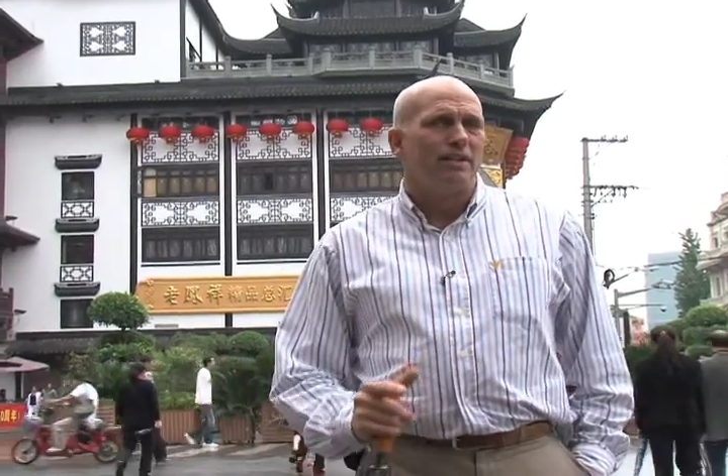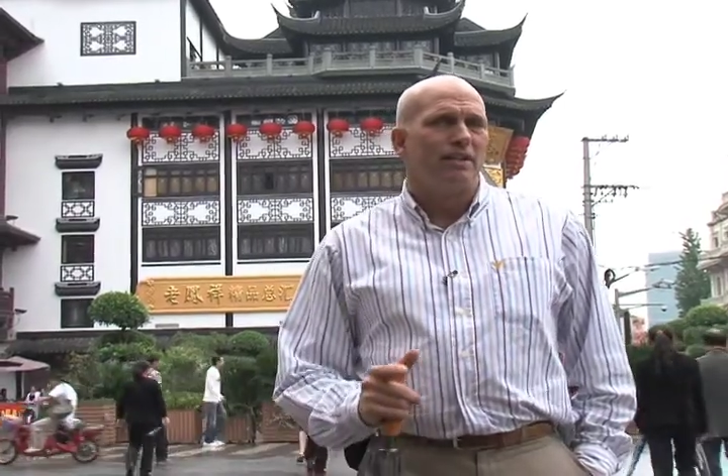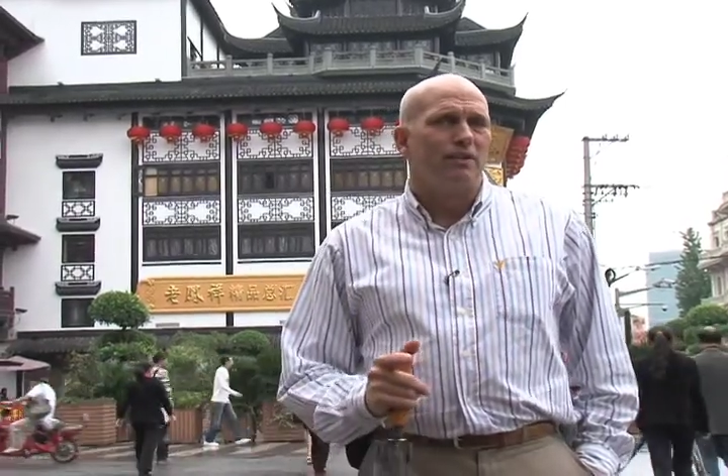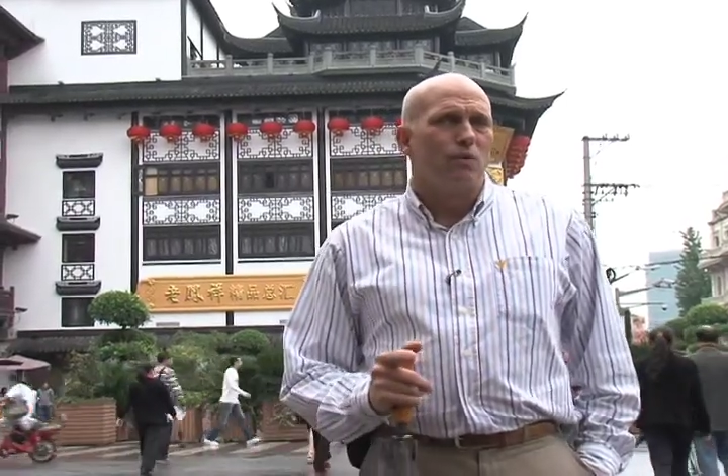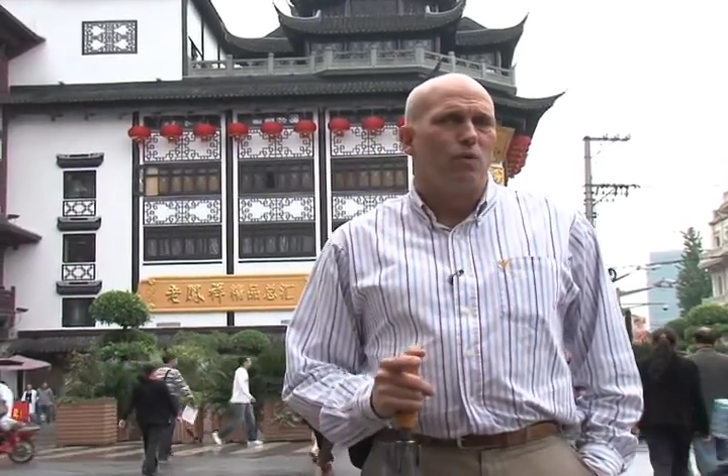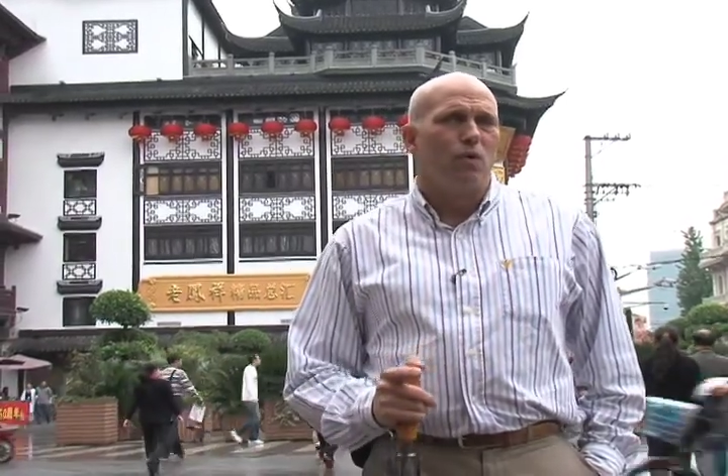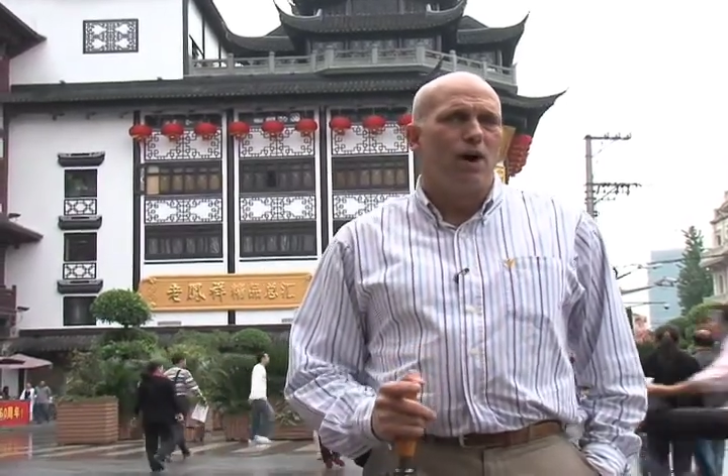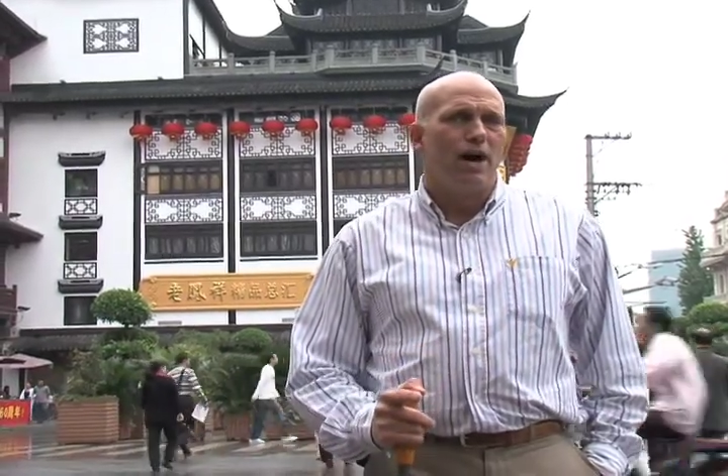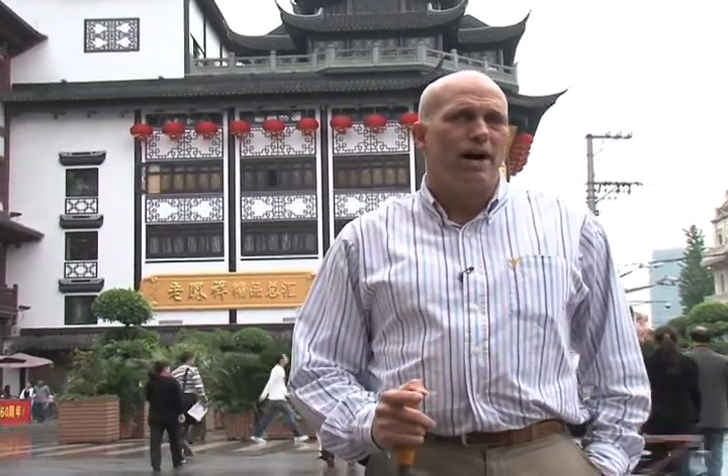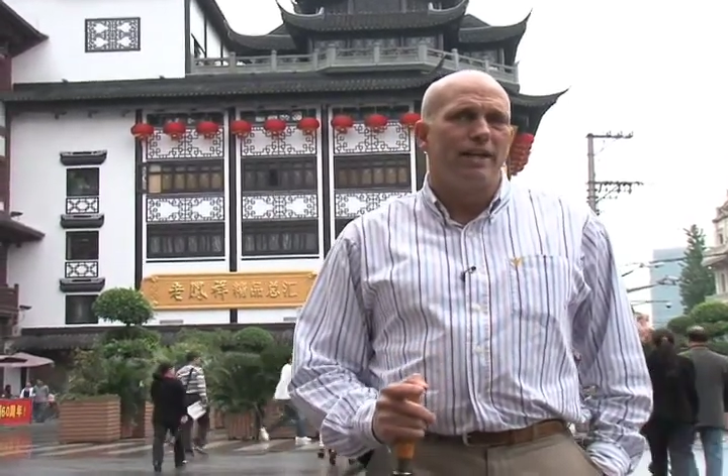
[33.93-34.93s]
the
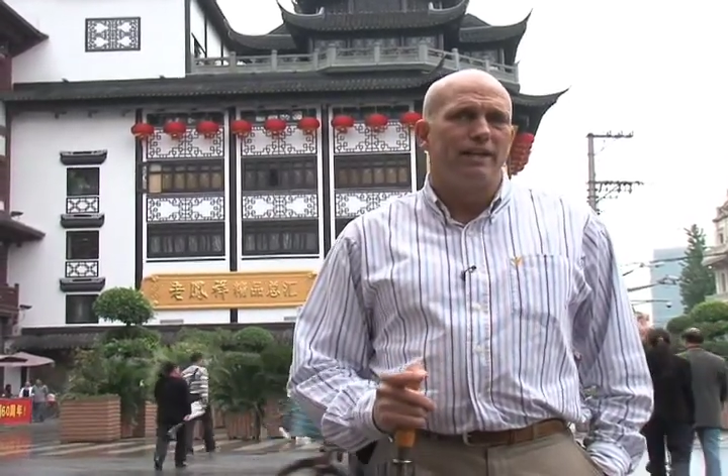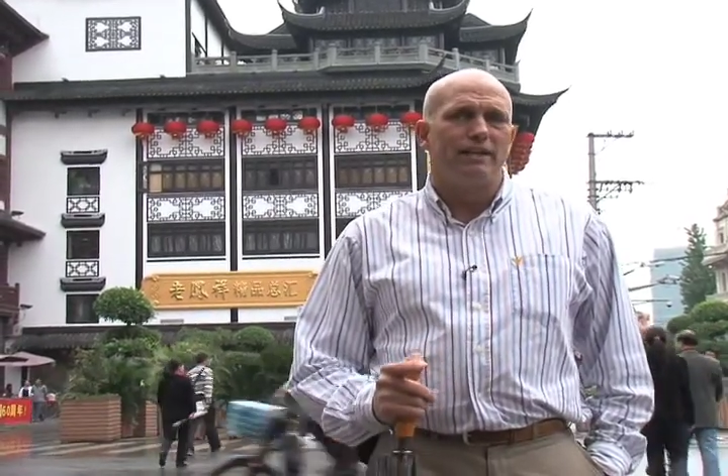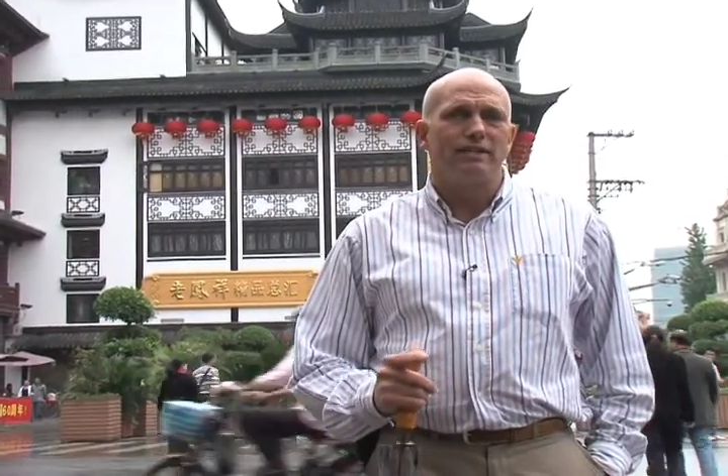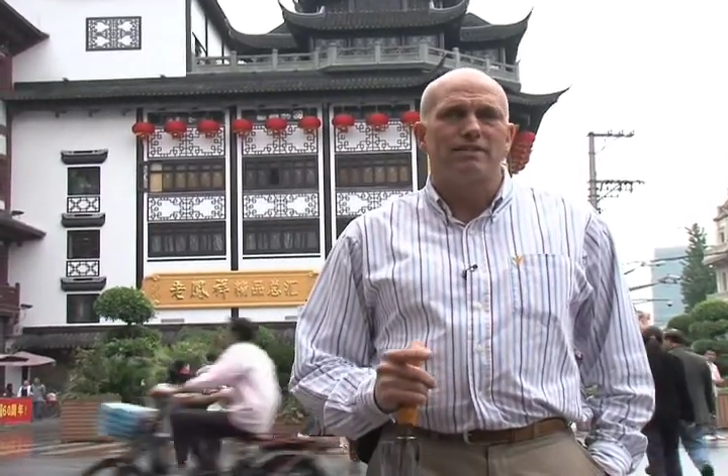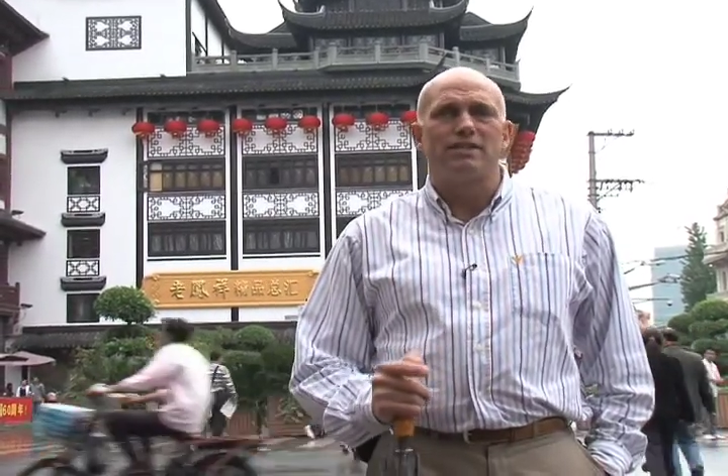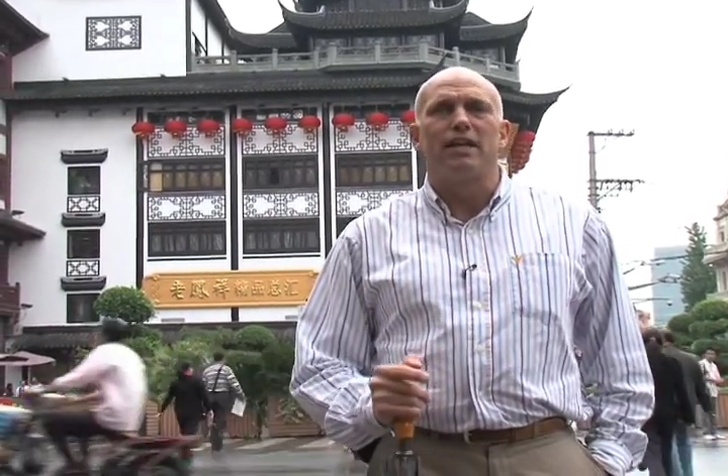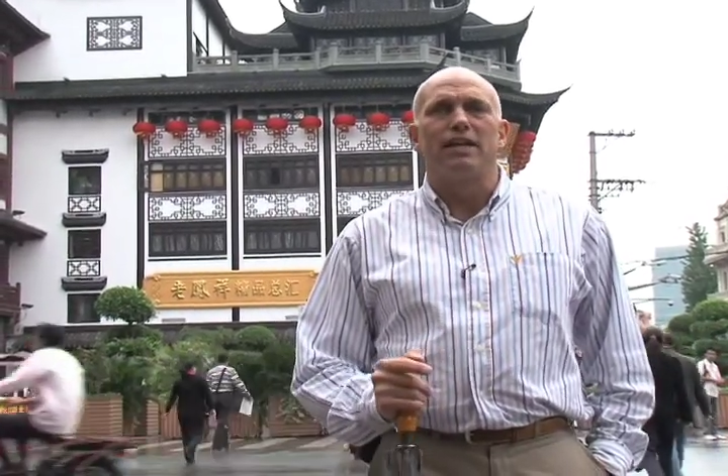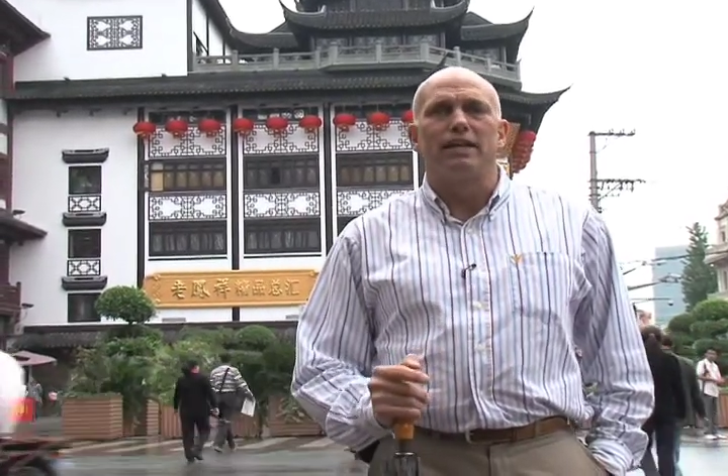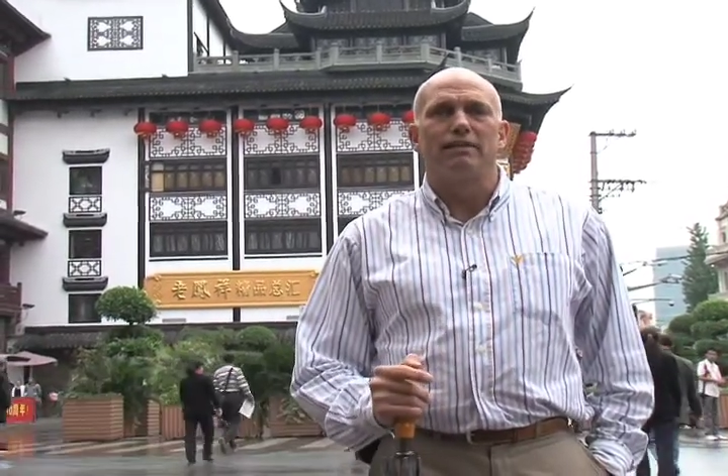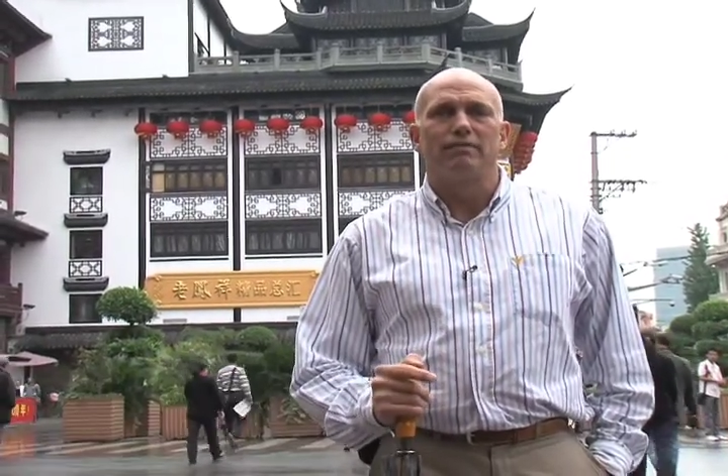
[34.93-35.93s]
one
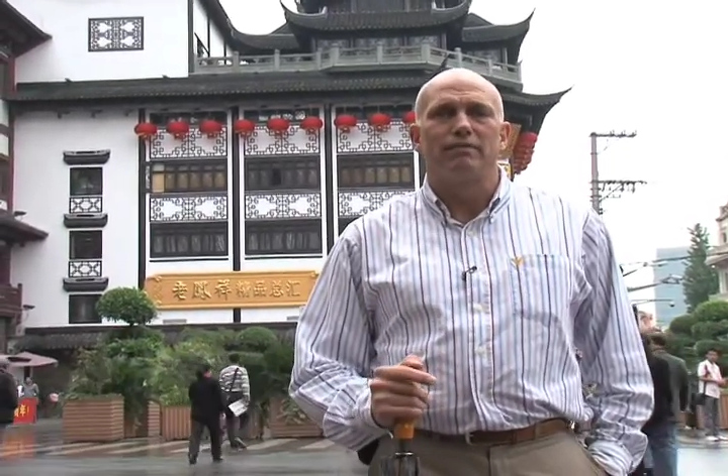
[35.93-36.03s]
city